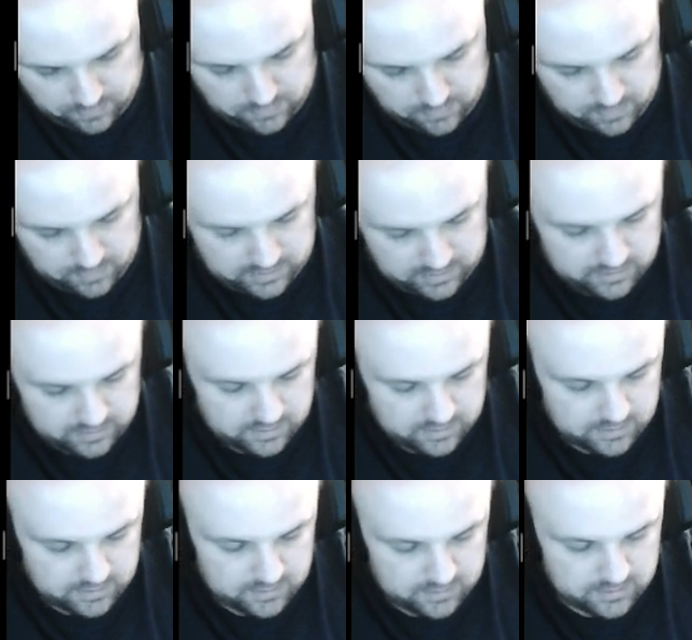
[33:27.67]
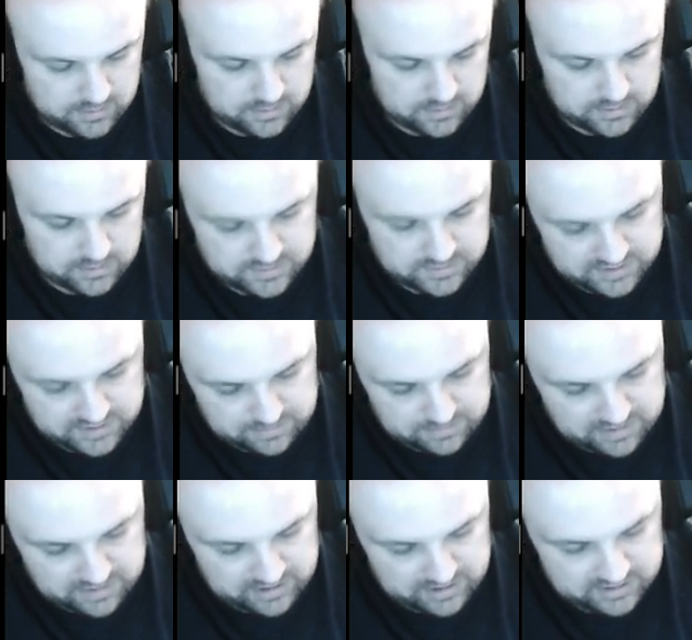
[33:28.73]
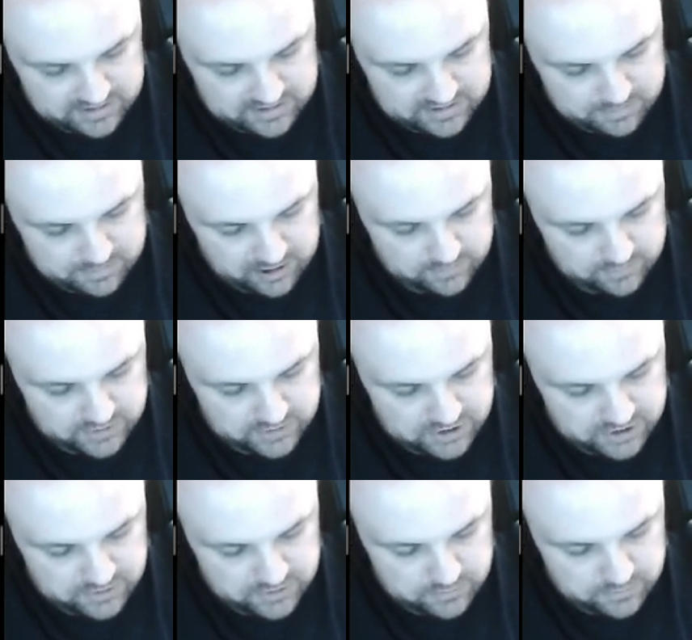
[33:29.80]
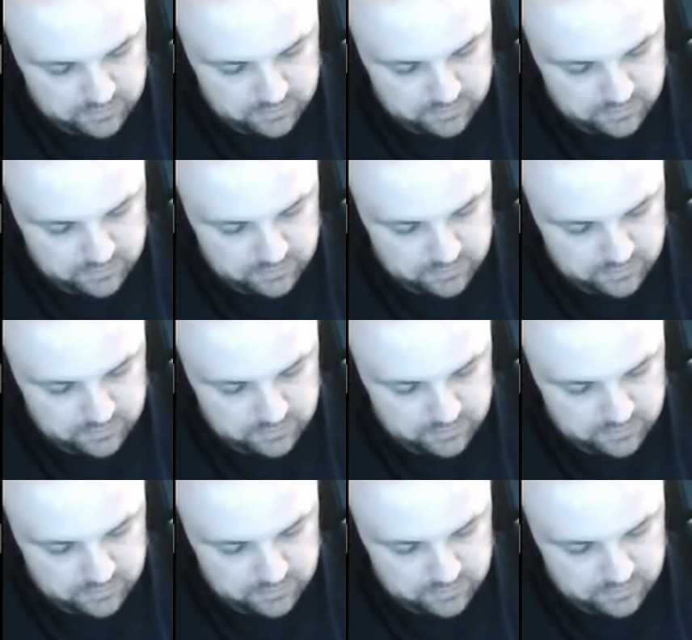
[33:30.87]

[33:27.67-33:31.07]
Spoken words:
Right. Same thing, this is pi over 2.